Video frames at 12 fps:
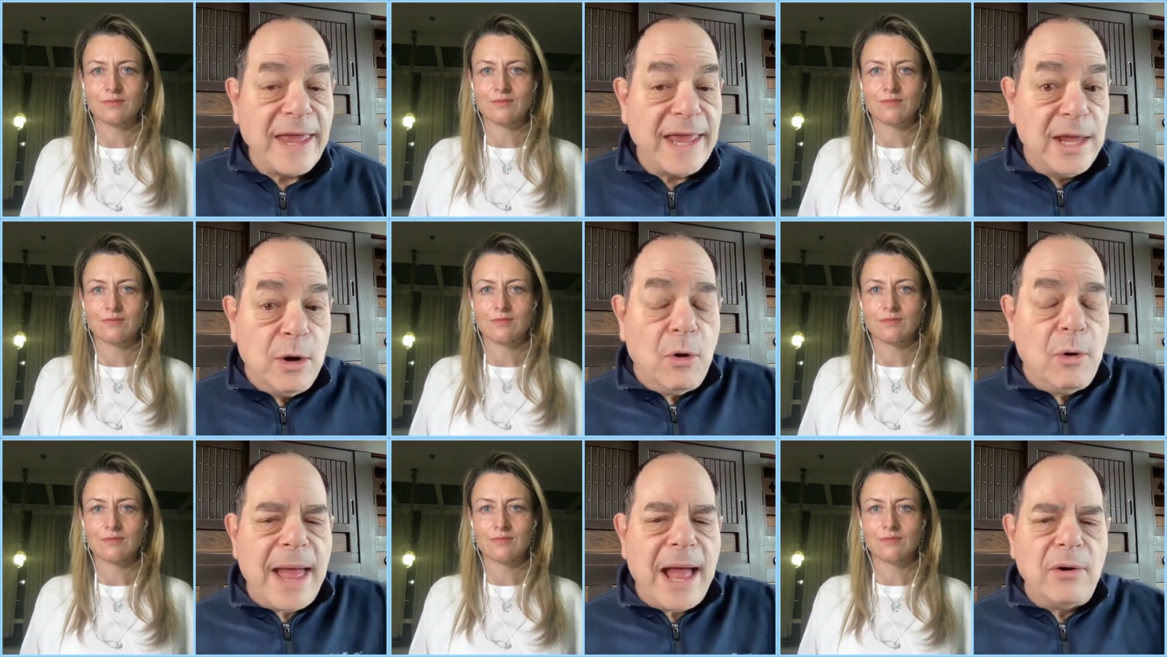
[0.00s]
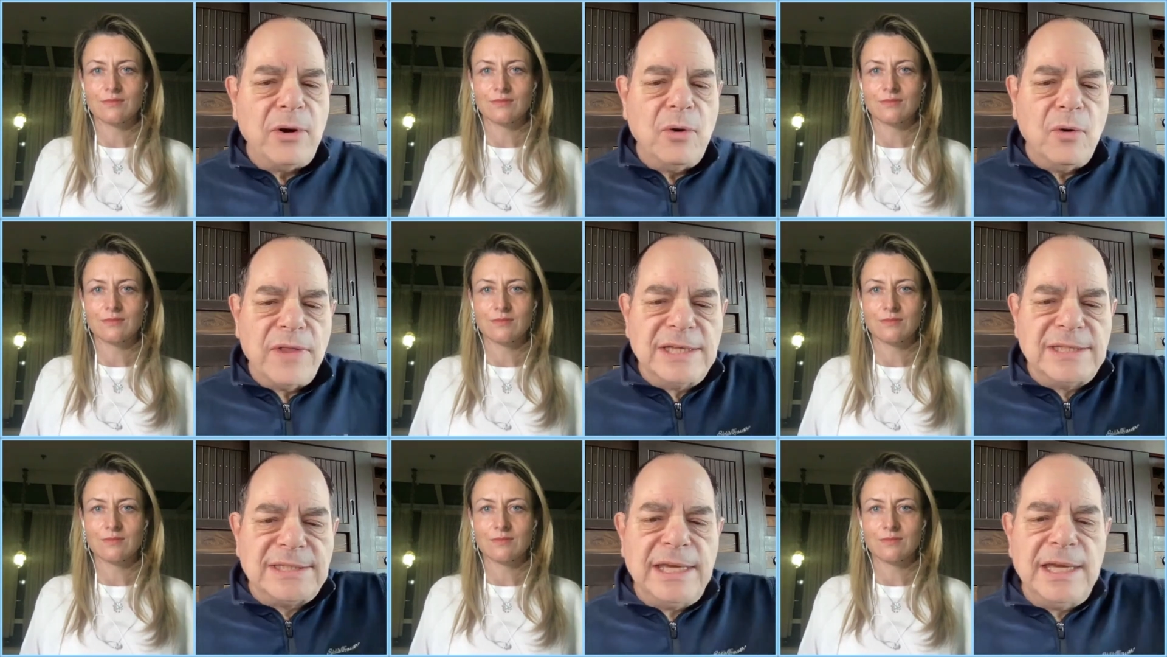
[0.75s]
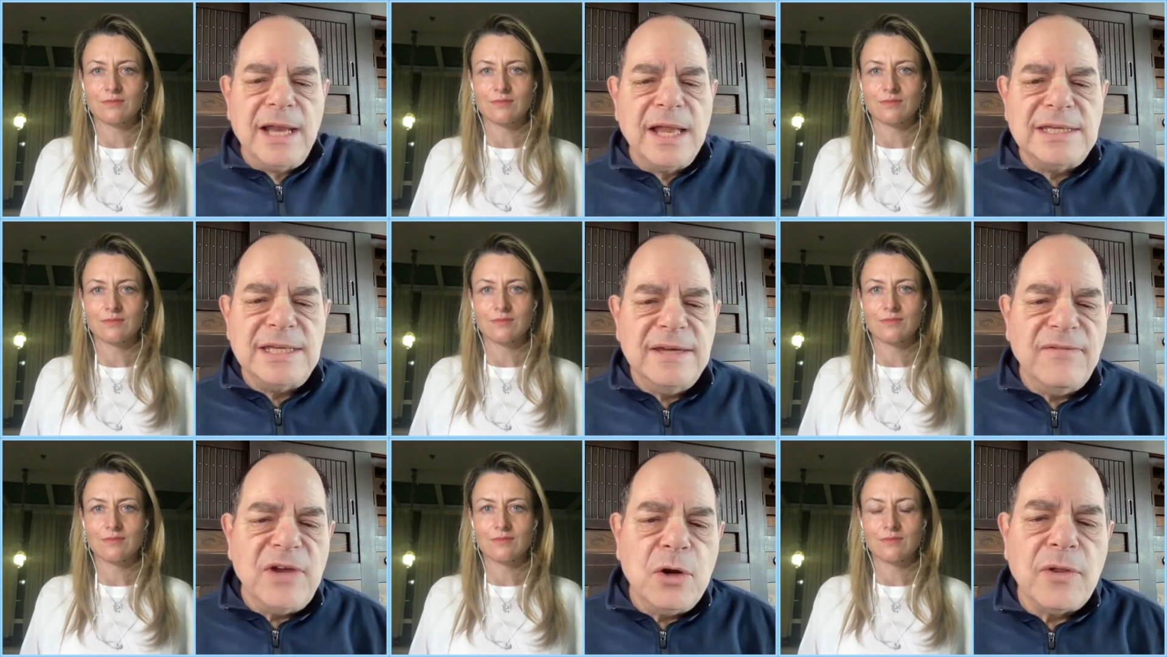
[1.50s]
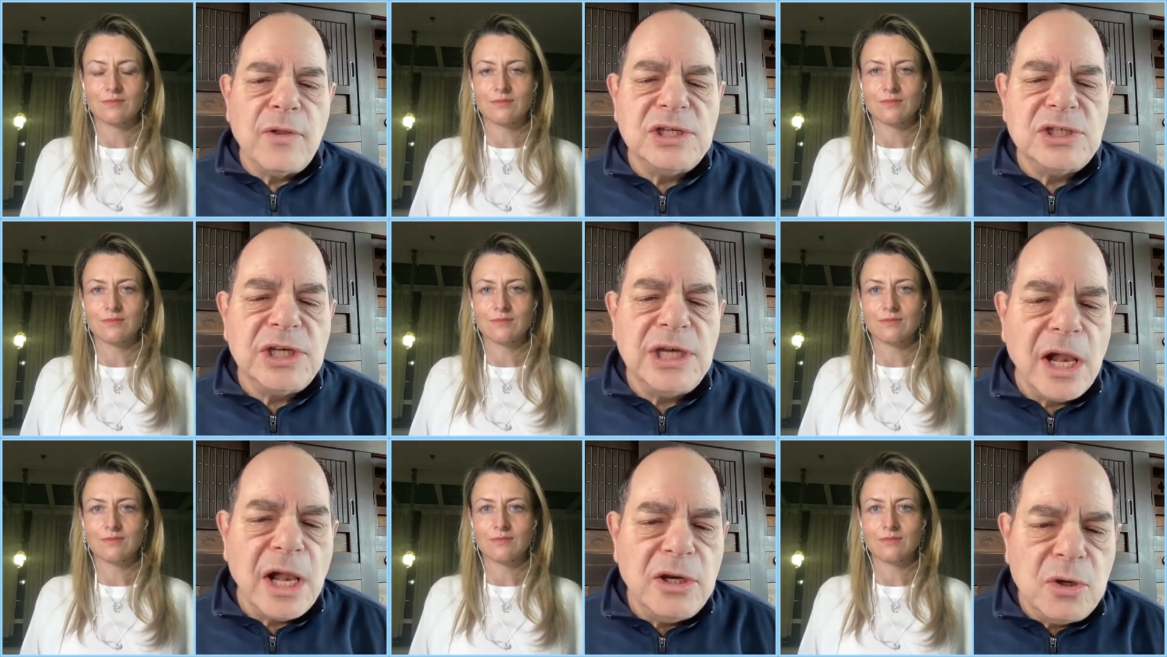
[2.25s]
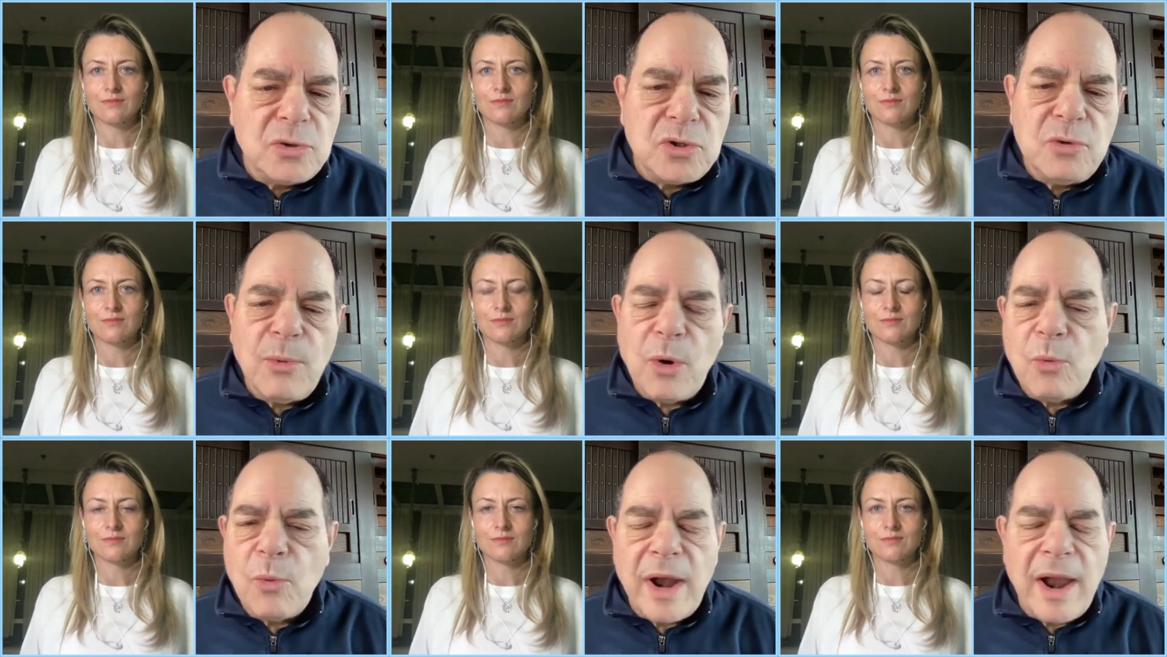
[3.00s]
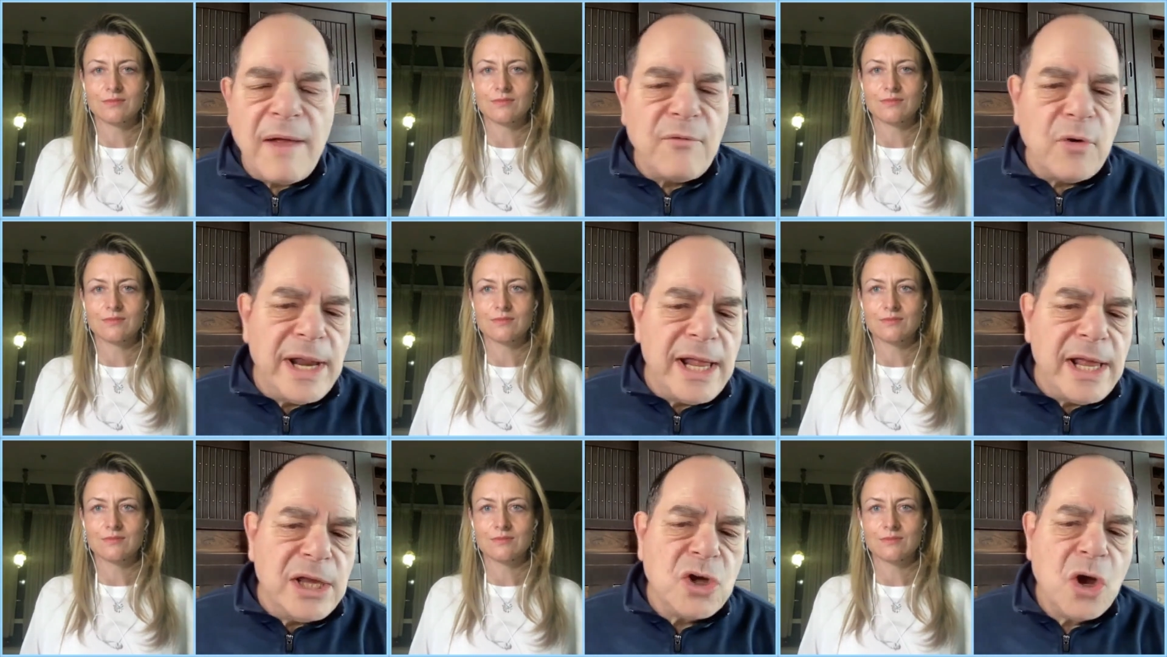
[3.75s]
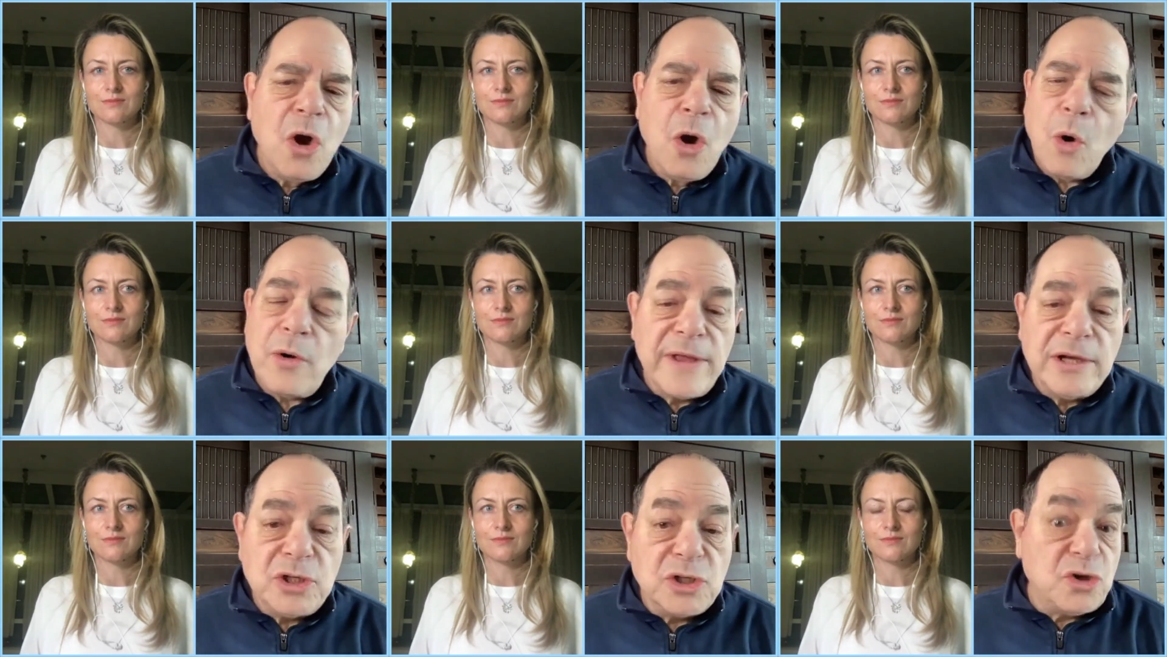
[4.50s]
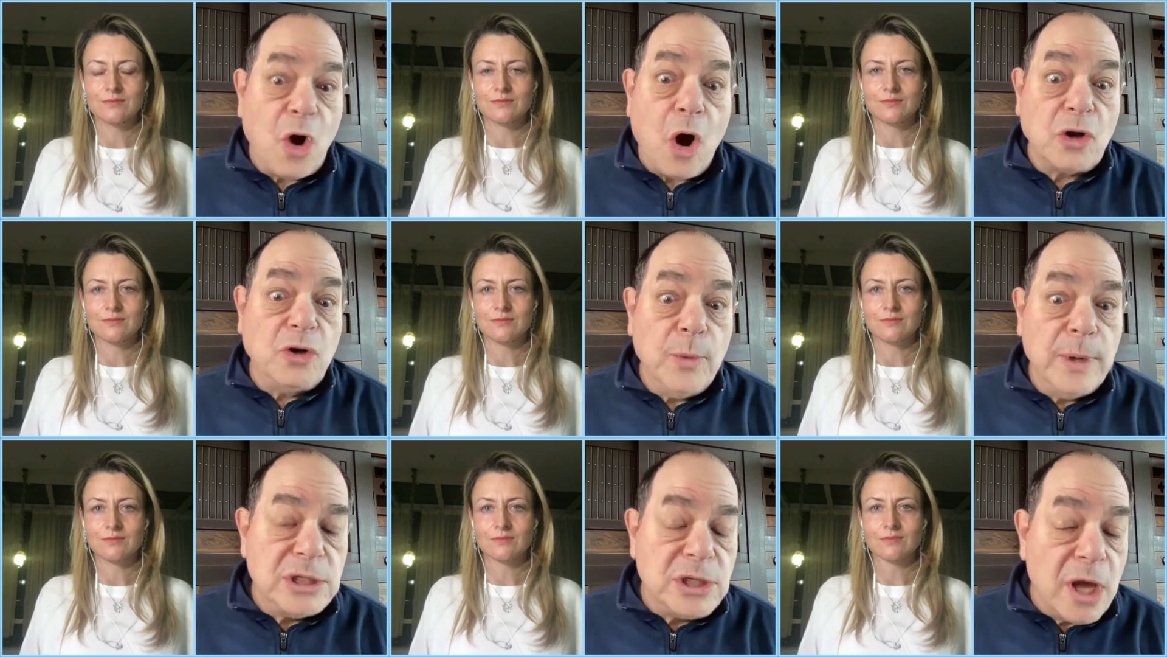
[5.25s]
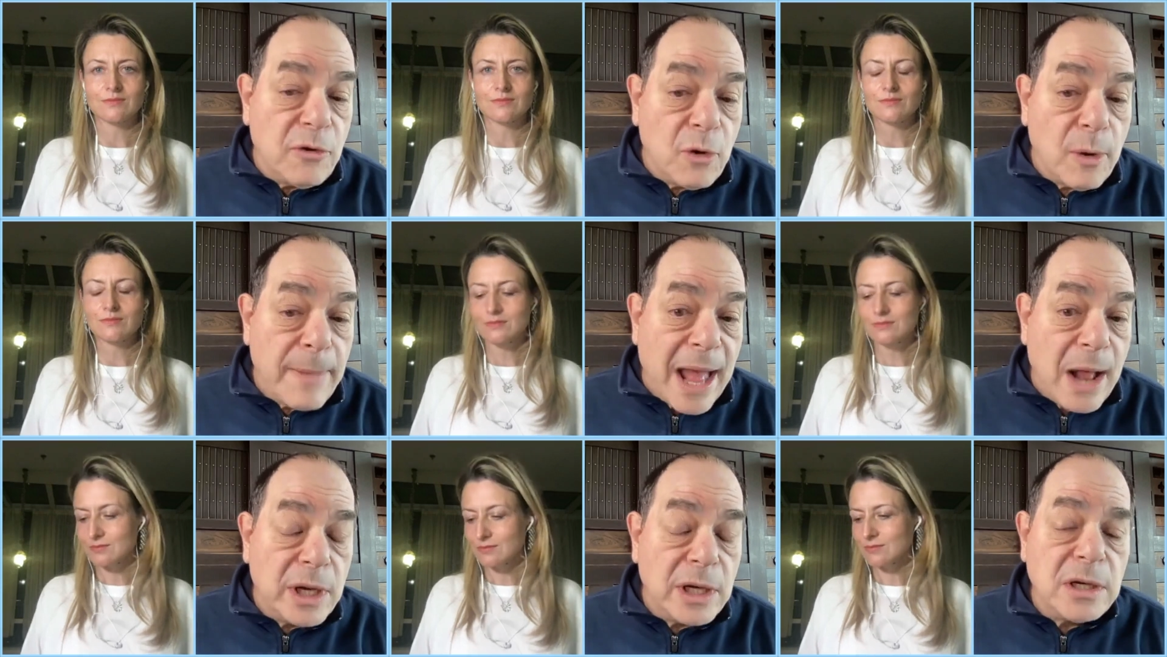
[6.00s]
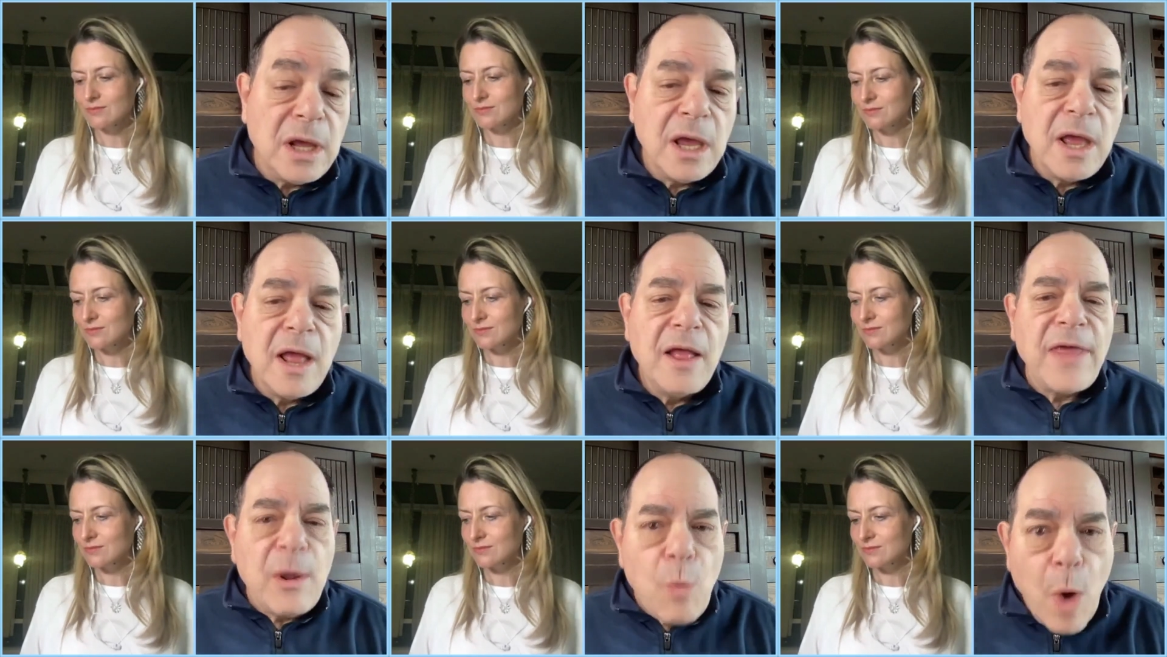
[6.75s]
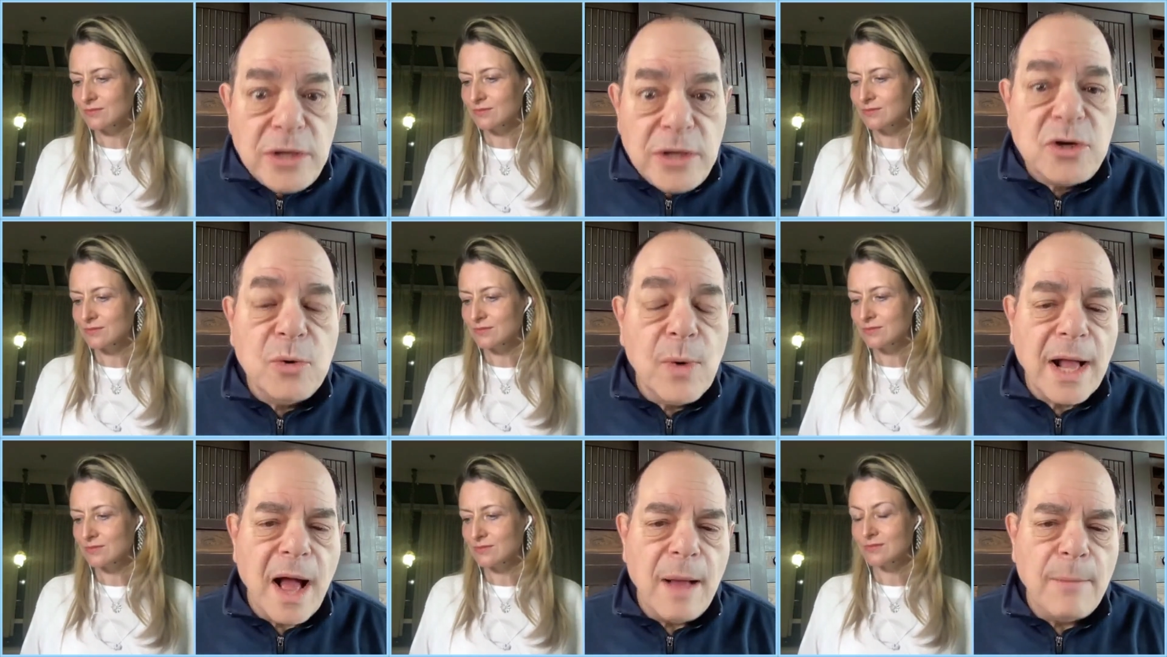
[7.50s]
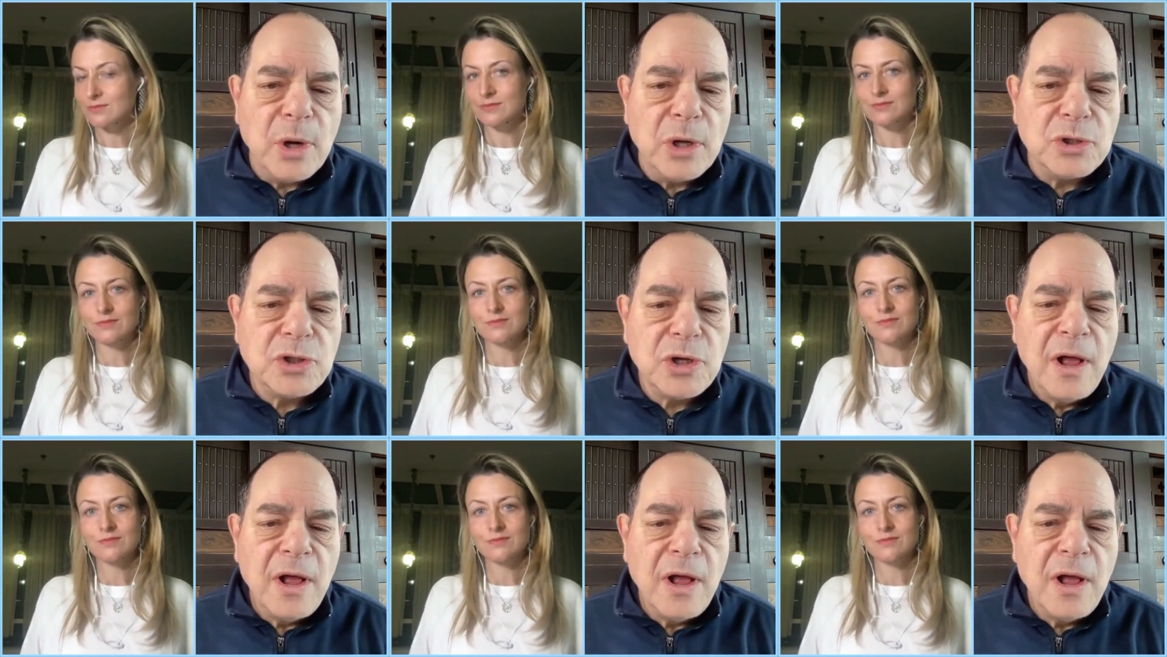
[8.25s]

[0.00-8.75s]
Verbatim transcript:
Speaker 1: hear about it, or they see it on TV, or they see it on YouTube, or wherever it is, or they just talk to each other about it, they want to accomplish.